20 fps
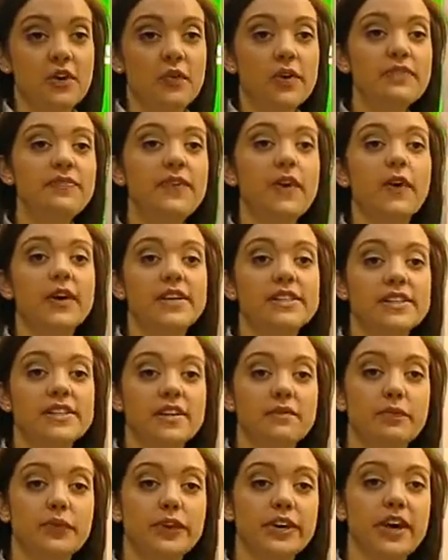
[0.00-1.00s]
We focus
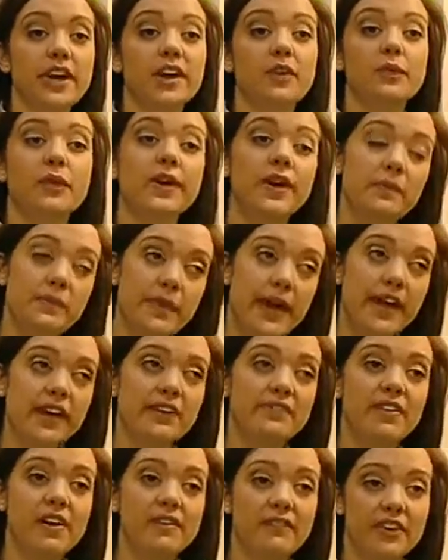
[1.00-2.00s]
on bringing a real
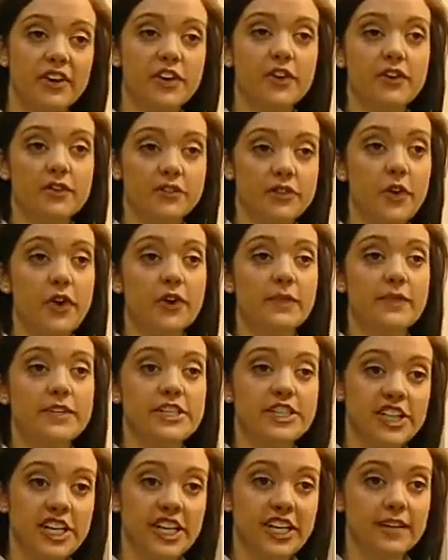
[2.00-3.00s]
benefit for you on your
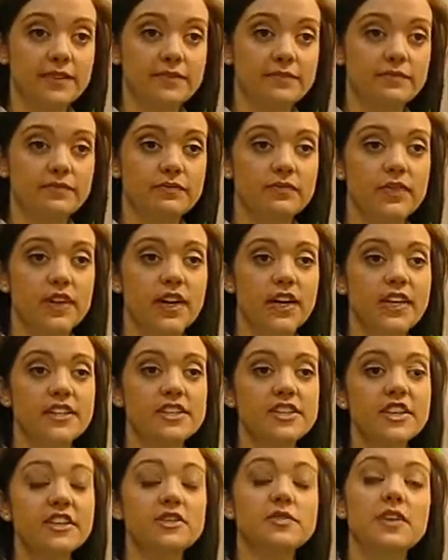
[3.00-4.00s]
machine. It
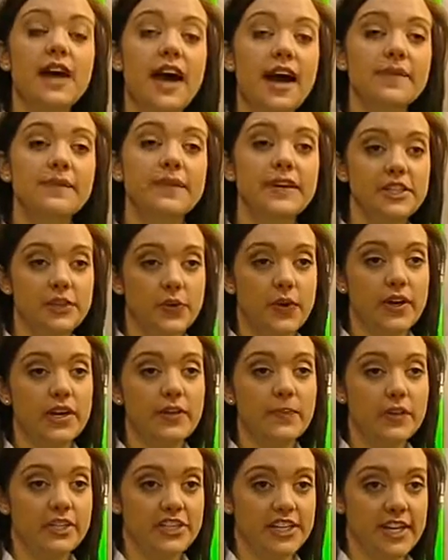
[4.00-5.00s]
starts with
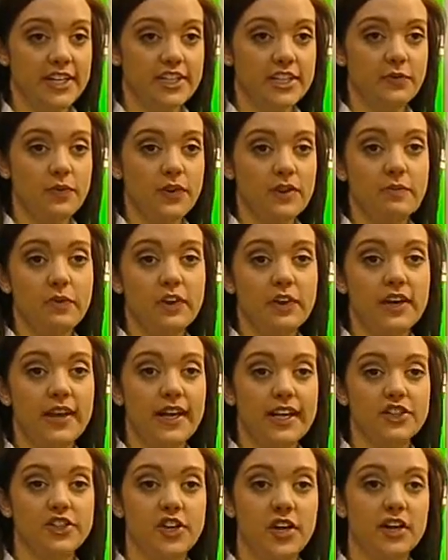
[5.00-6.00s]
IP20 protection with
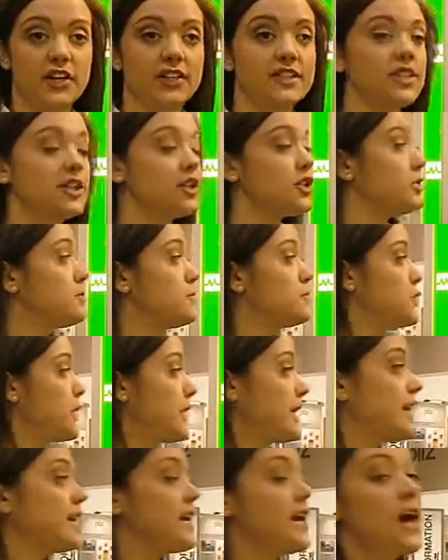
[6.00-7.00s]
Murrelektronik's Cube
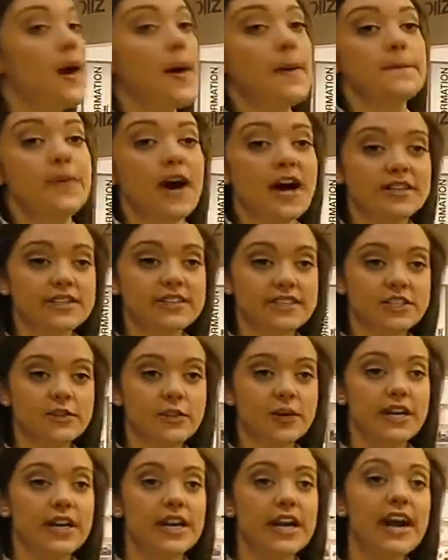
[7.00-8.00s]
20, Mozzie
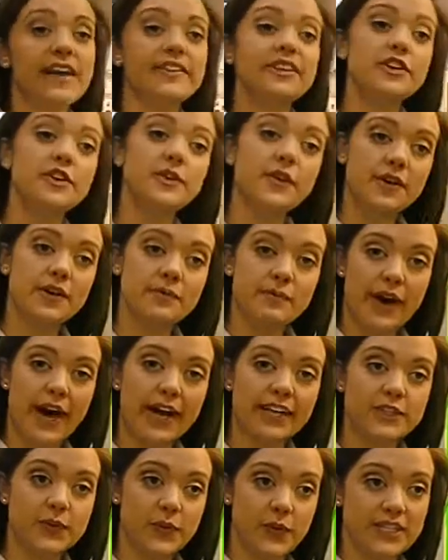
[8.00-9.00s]
20, and the new
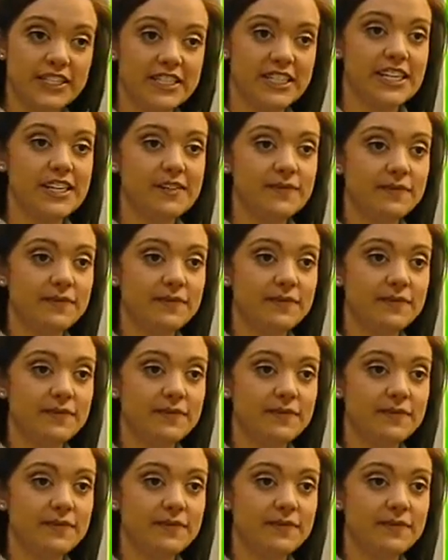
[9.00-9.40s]
Impact 20.